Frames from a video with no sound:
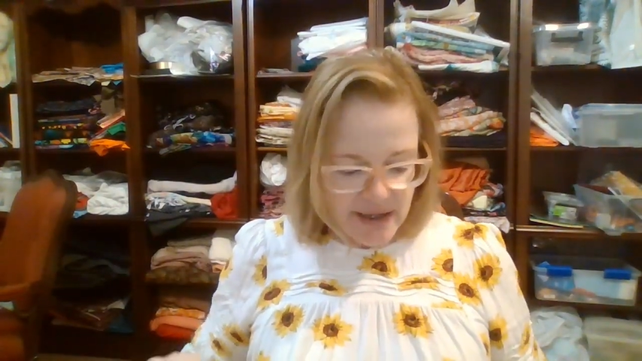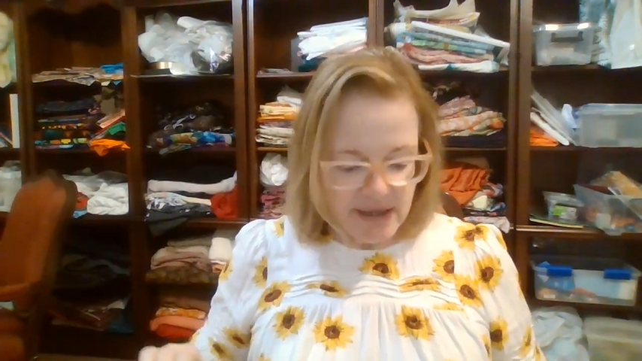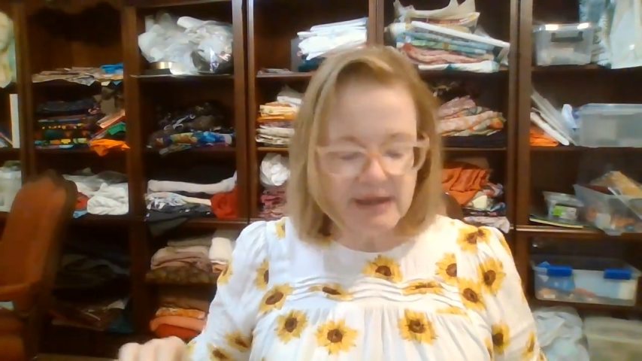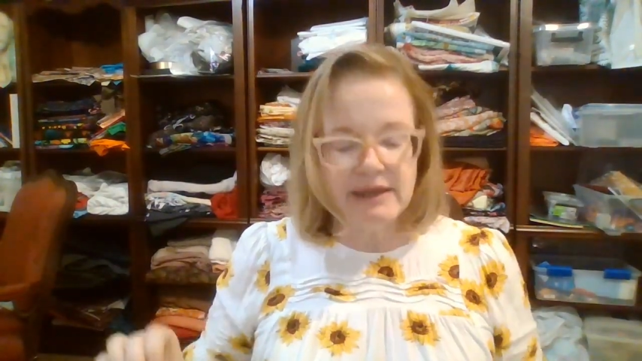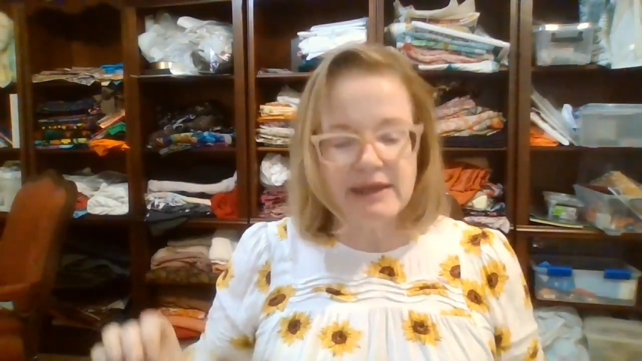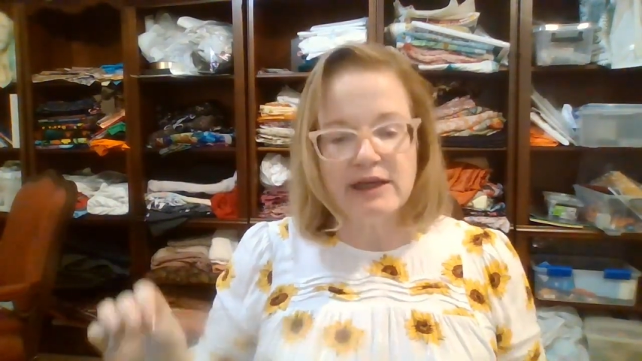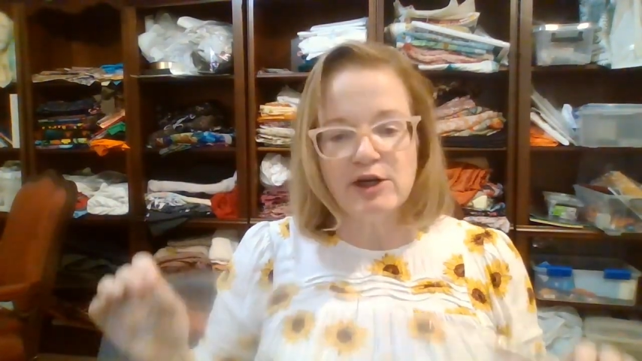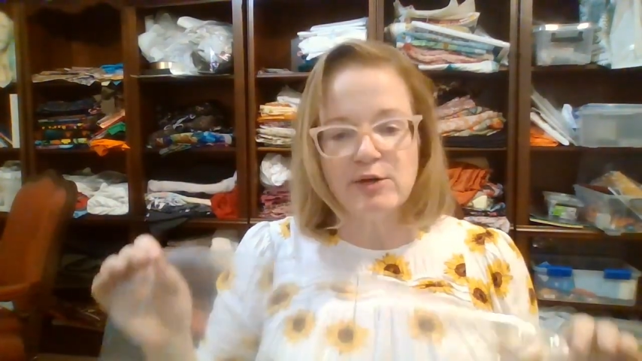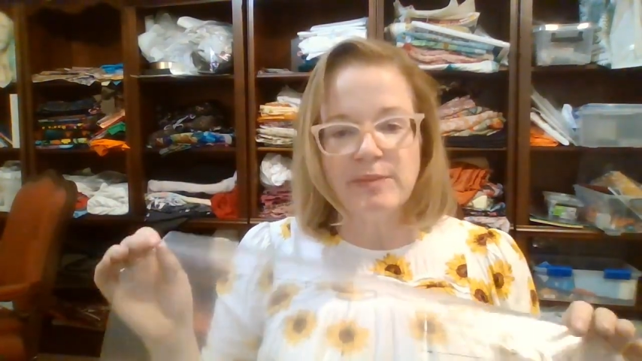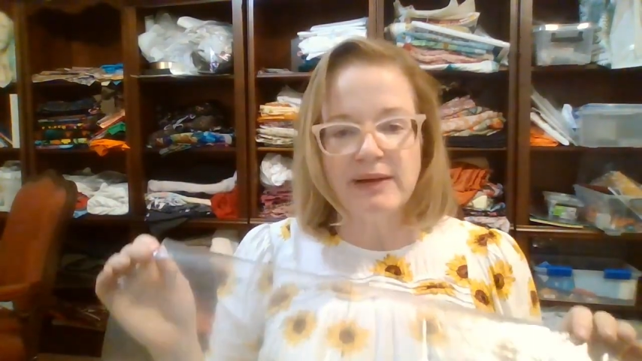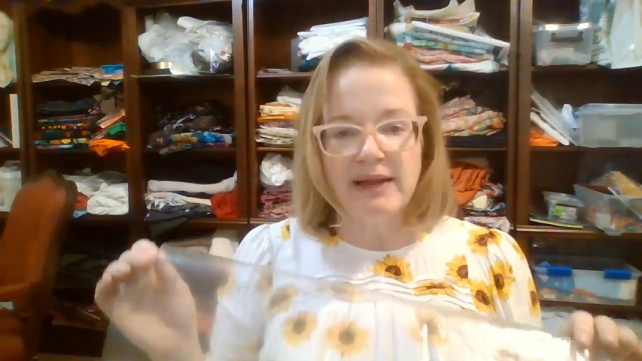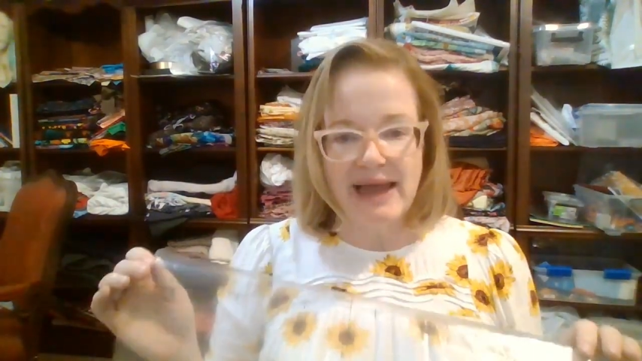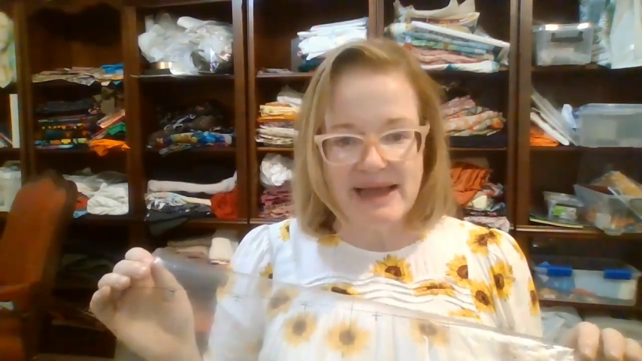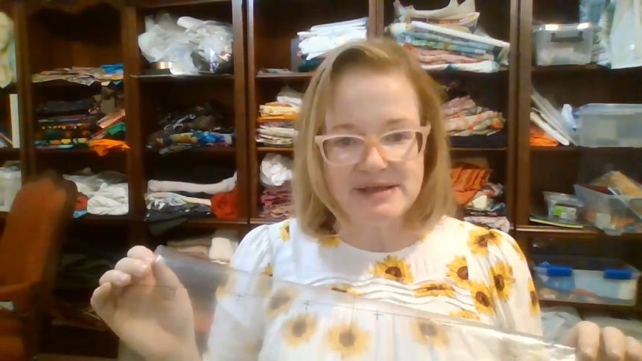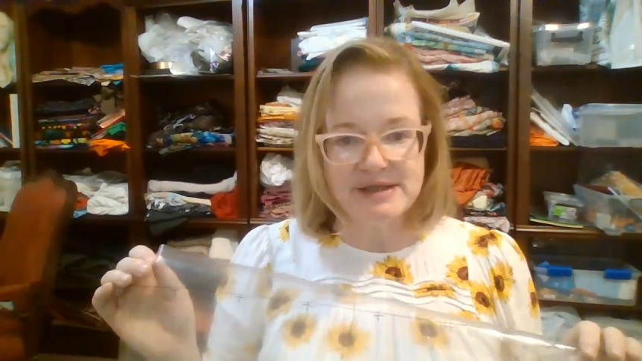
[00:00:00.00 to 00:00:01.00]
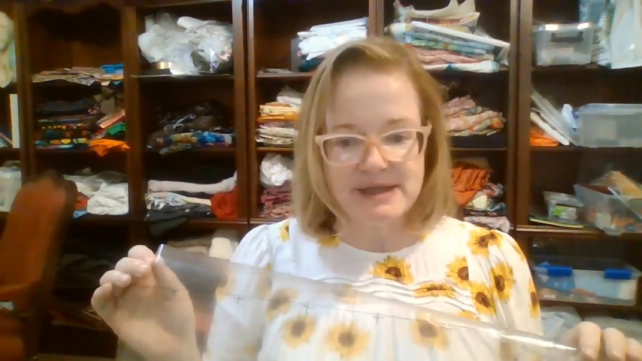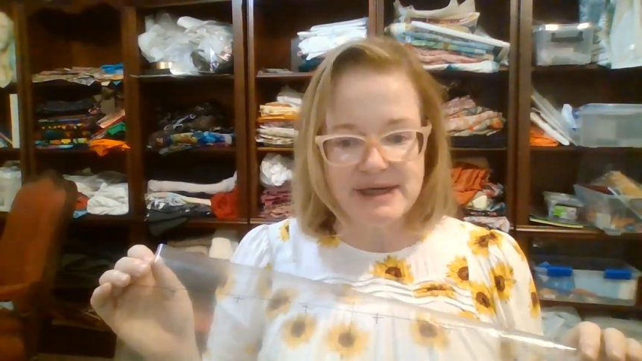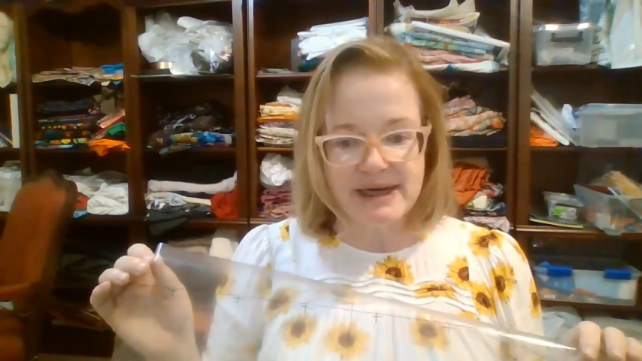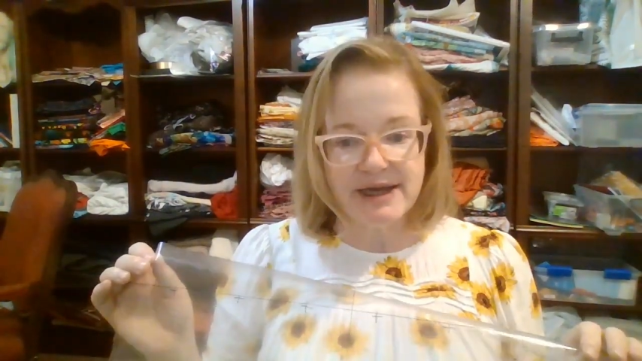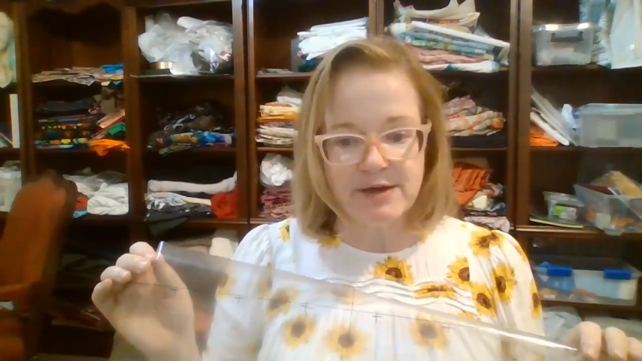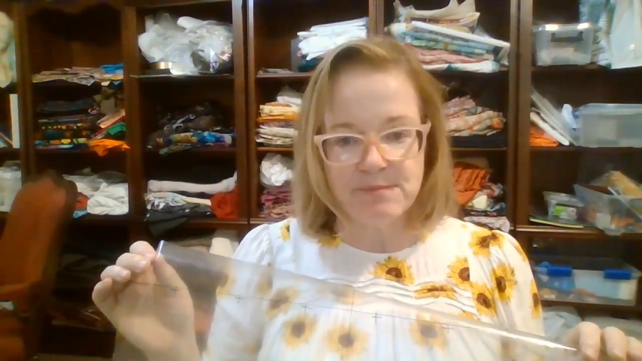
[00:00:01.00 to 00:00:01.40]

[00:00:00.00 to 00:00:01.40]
clear plastic.